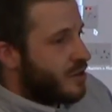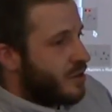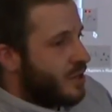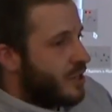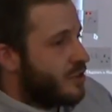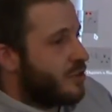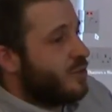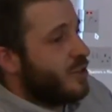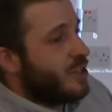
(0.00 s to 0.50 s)

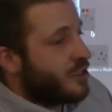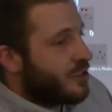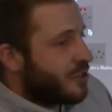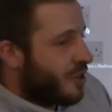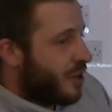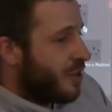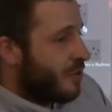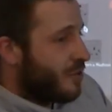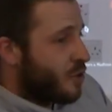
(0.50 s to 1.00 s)
It's a really
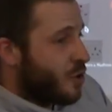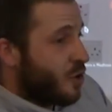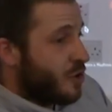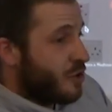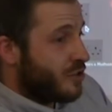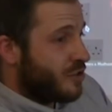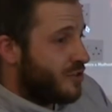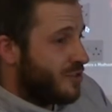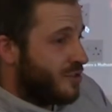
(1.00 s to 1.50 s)
good kind of
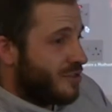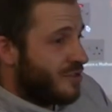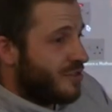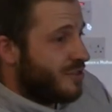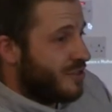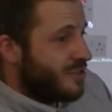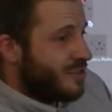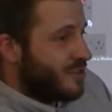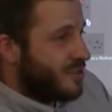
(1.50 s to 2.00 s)
across
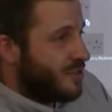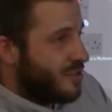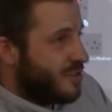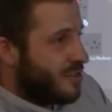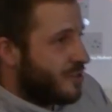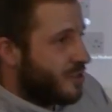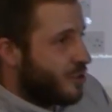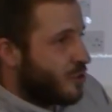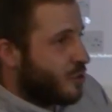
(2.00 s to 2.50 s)

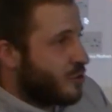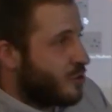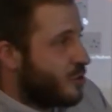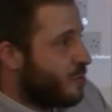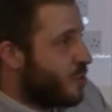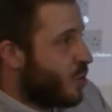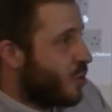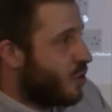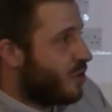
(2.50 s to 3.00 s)
the
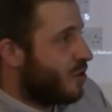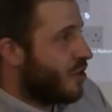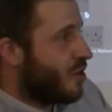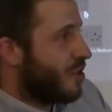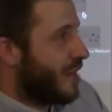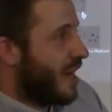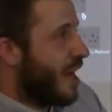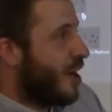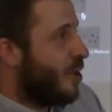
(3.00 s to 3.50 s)
board
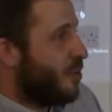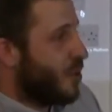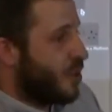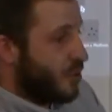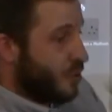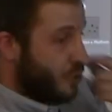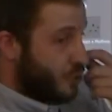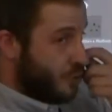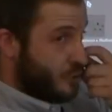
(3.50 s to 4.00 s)
look at how
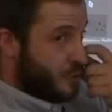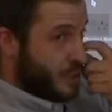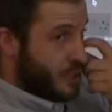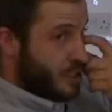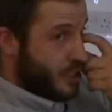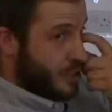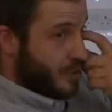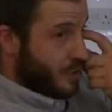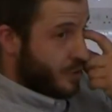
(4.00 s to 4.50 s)
people use
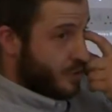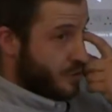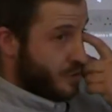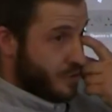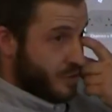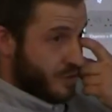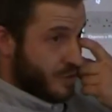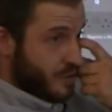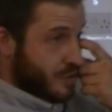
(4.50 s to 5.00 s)
materials
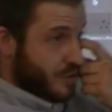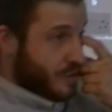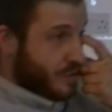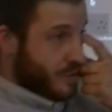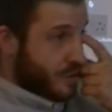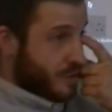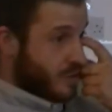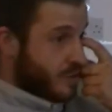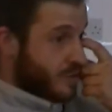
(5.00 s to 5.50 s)

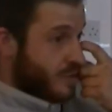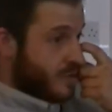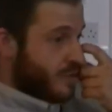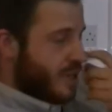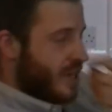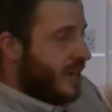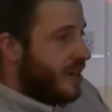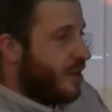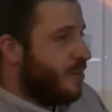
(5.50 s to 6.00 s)

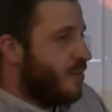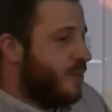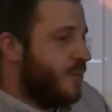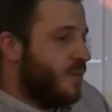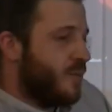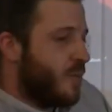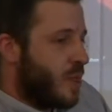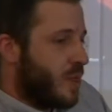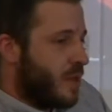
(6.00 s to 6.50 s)

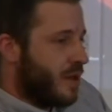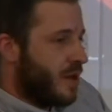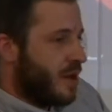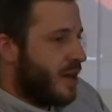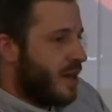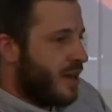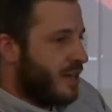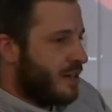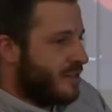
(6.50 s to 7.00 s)

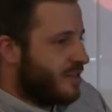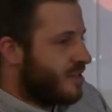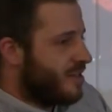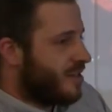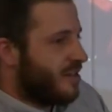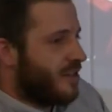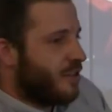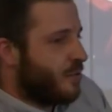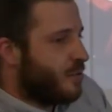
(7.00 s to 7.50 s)
and the
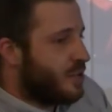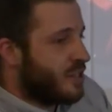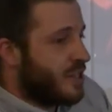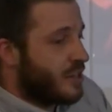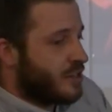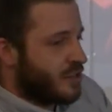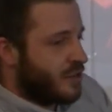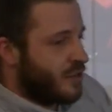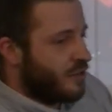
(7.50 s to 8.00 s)
kind of
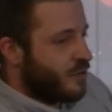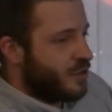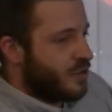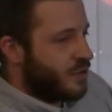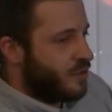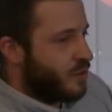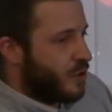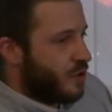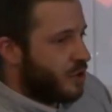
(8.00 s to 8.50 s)
potential
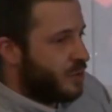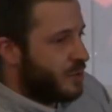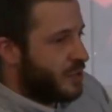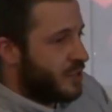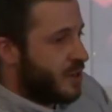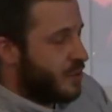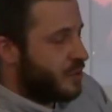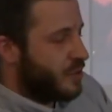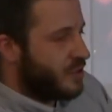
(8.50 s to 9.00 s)
of what can be
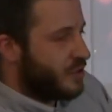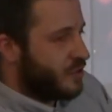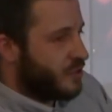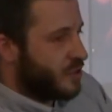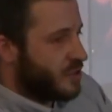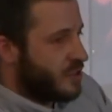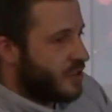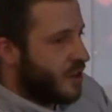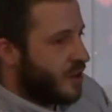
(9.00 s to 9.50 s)
done with
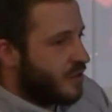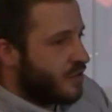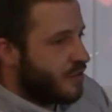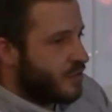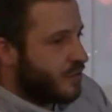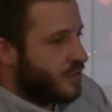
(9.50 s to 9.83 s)
different stuff.